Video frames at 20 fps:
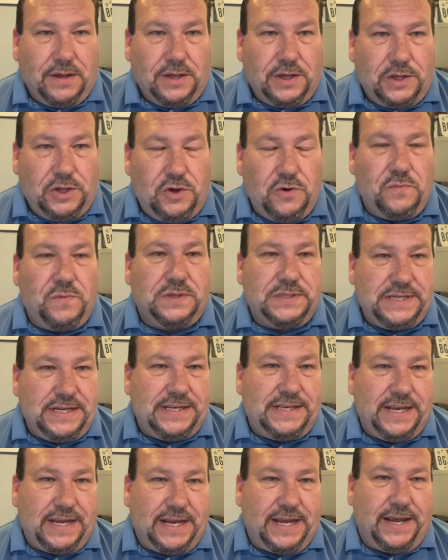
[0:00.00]
You will need
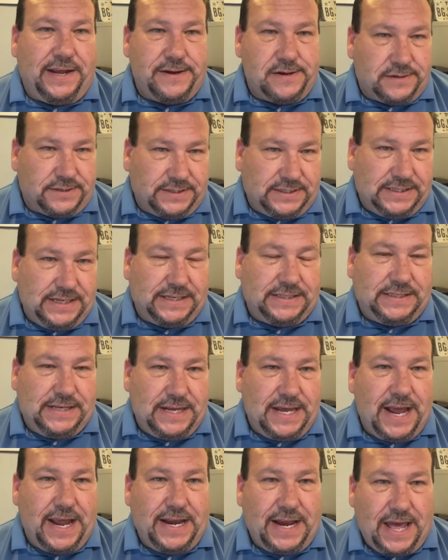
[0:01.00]
to get your
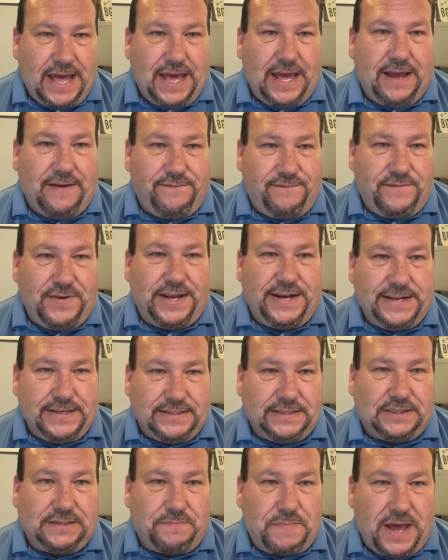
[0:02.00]
68A VIN
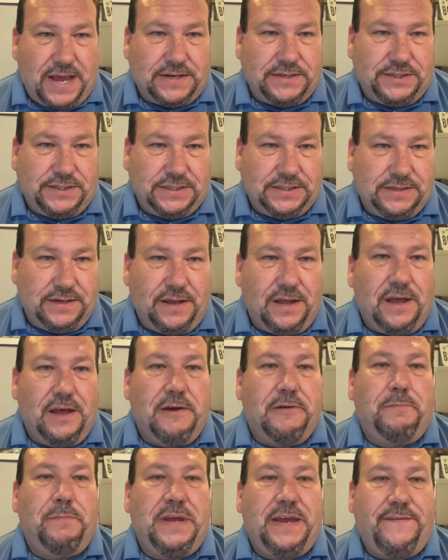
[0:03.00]
inspection
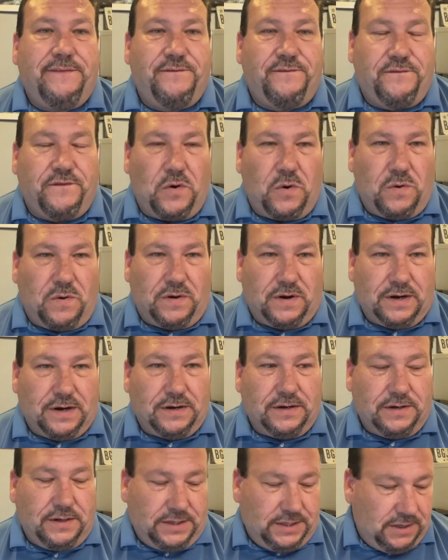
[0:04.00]
before
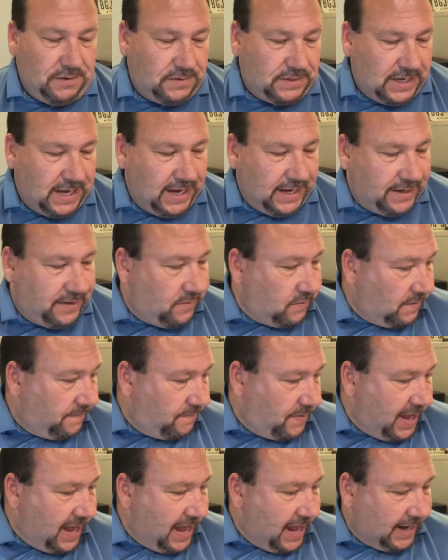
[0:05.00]
you take your
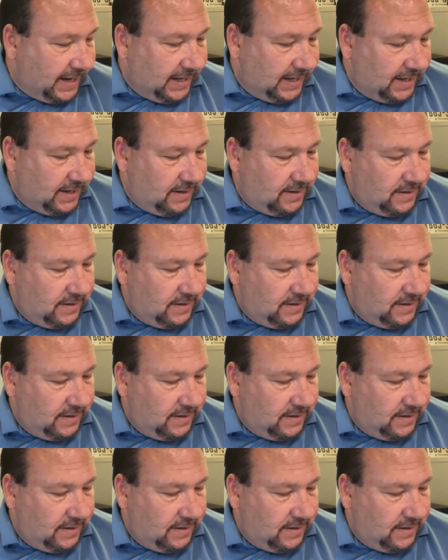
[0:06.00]
packet